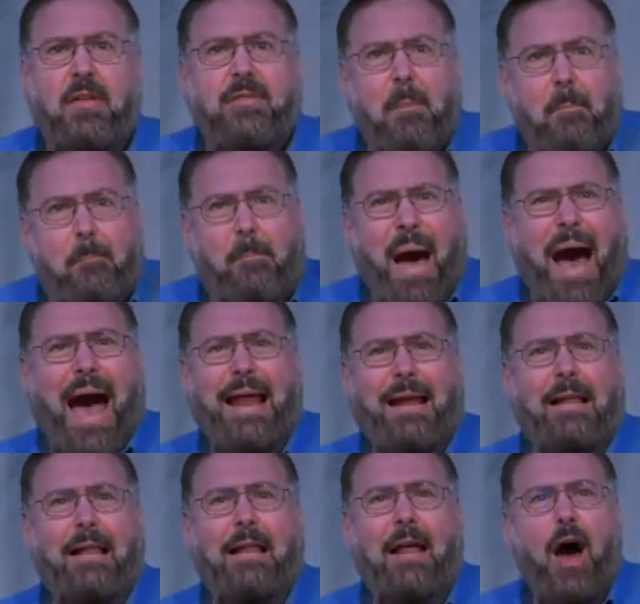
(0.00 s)
the
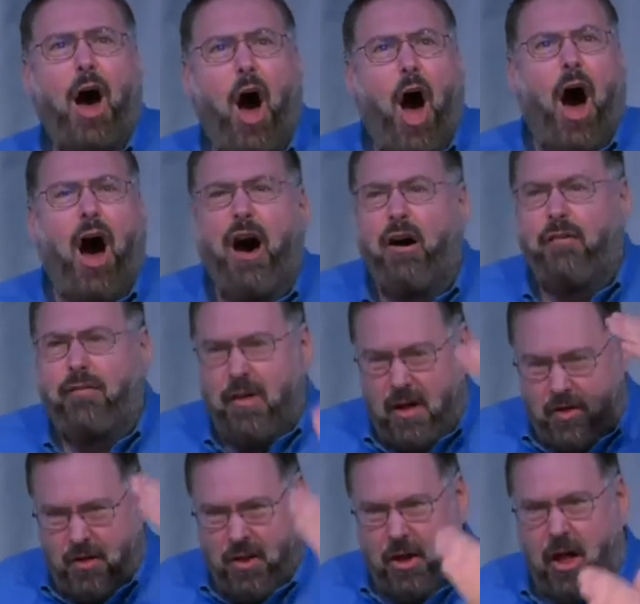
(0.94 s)
Battle
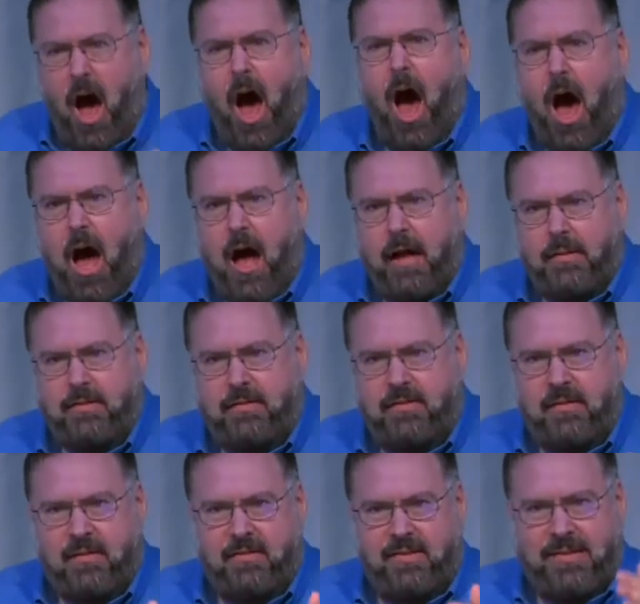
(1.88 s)
of the
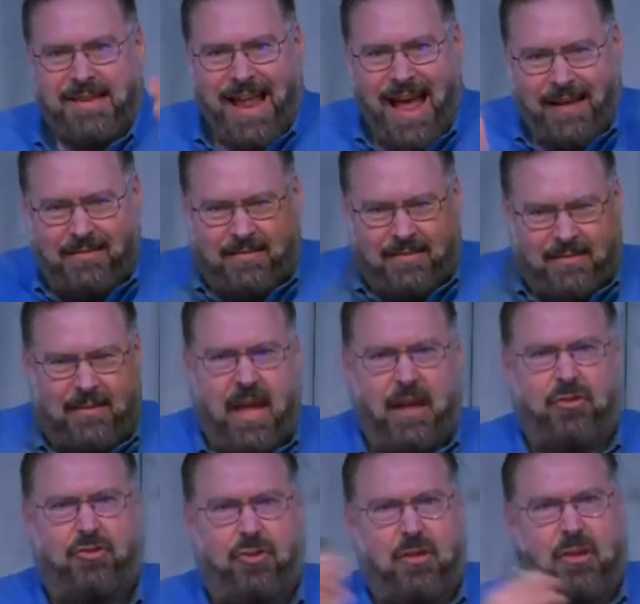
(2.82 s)
Gods. This next
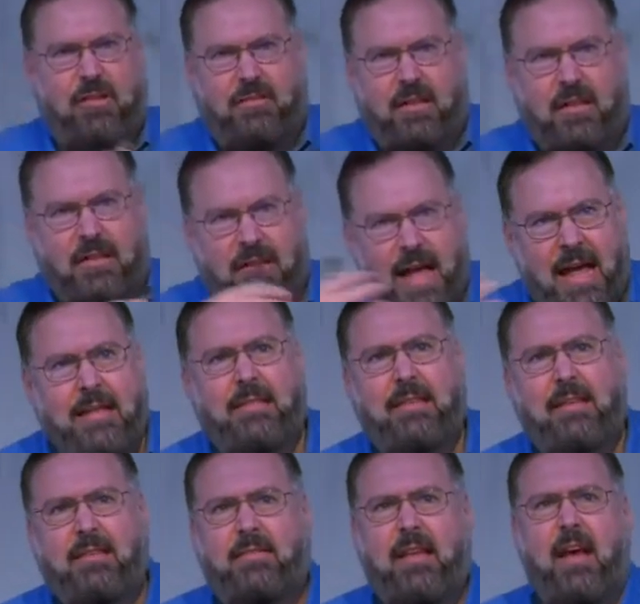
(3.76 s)
section is a
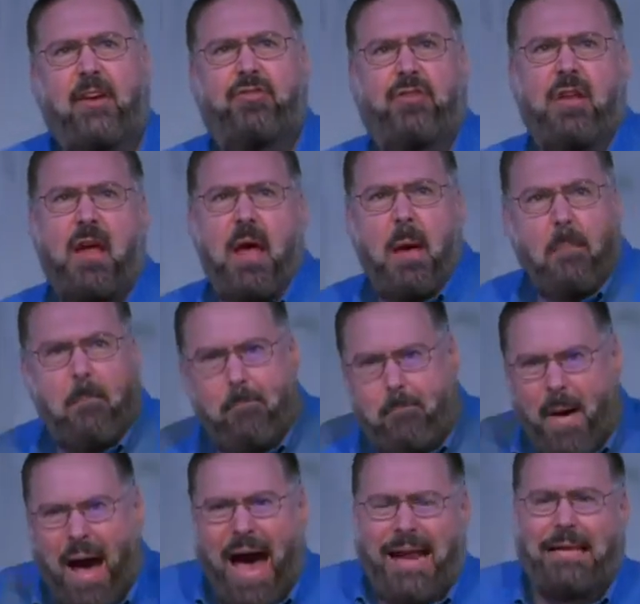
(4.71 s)
lengthy section,
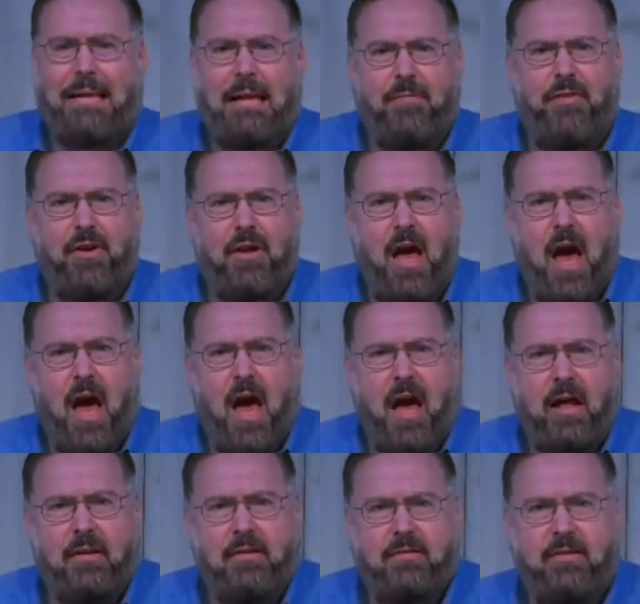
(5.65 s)
Battle of the
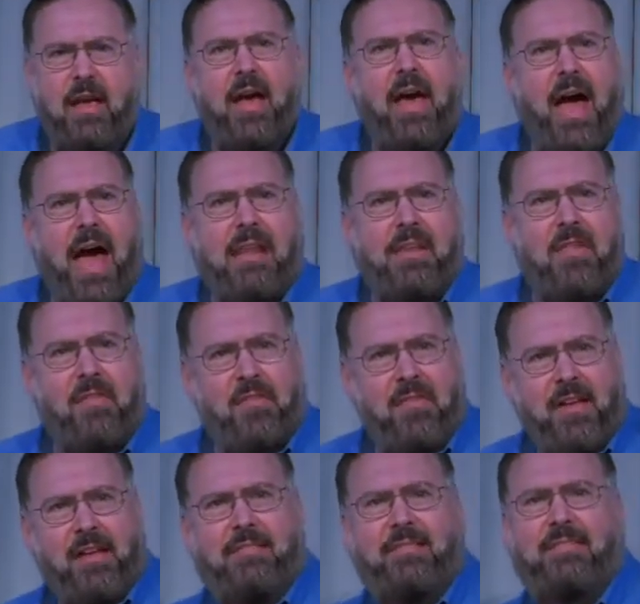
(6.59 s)
Gods. And
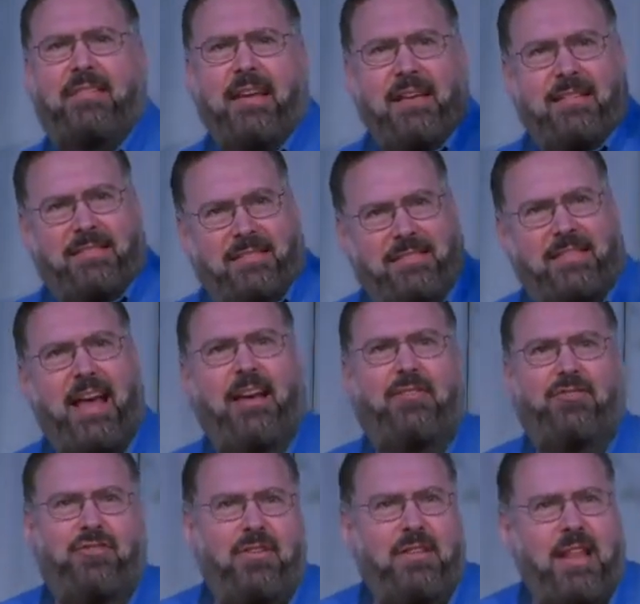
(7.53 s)
in this
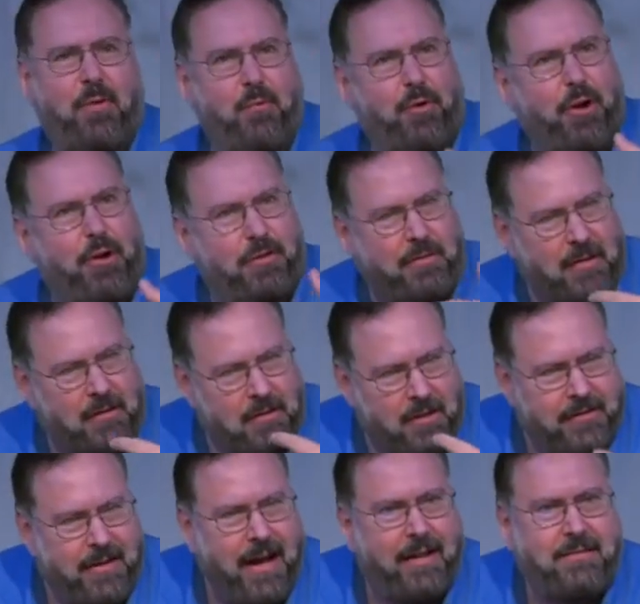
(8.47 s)
section that we're going to
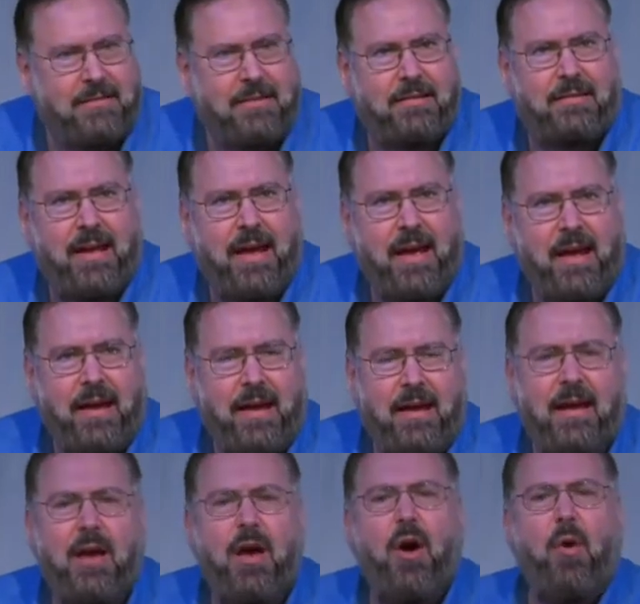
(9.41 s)
look at
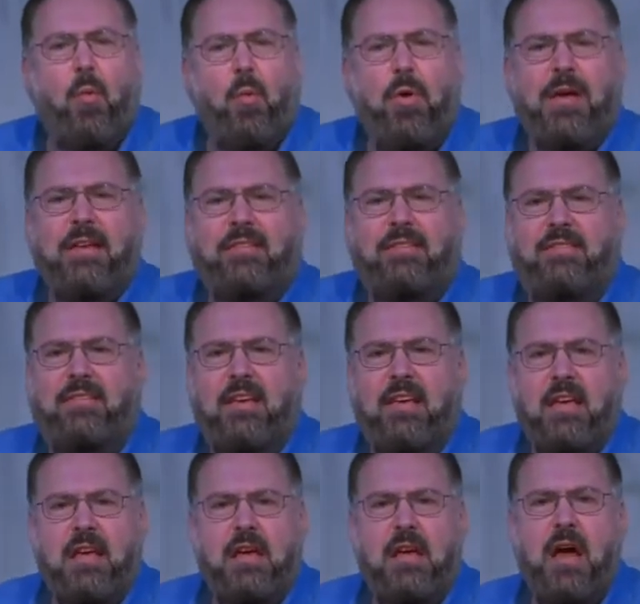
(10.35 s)
today, we
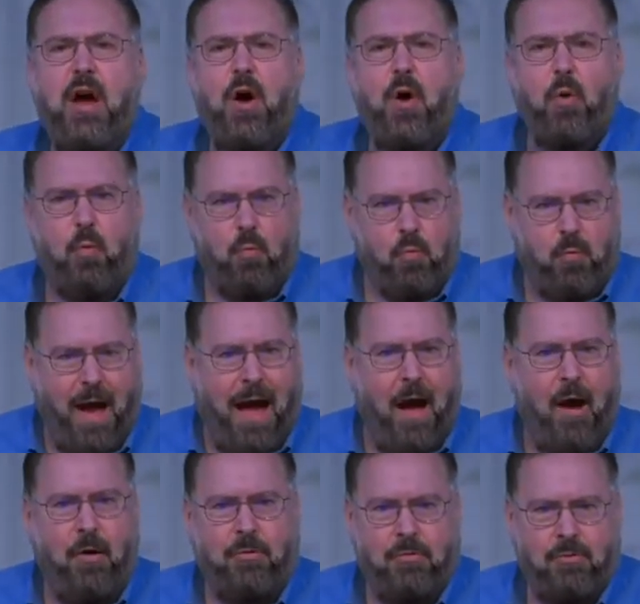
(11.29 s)
see
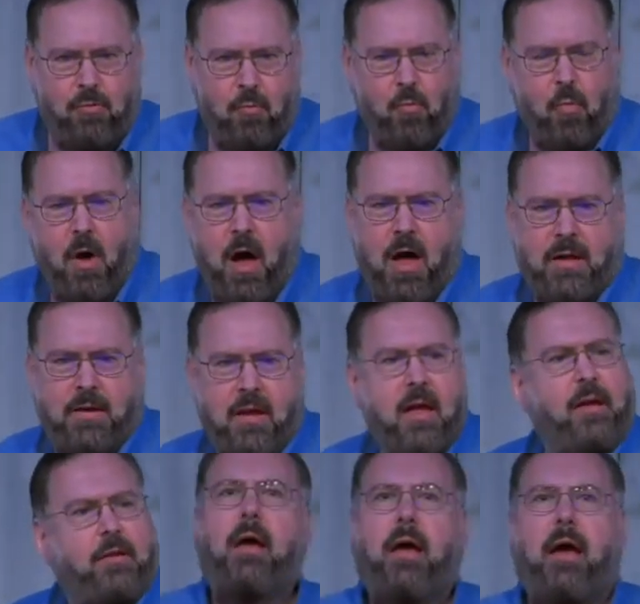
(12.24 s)
round 1.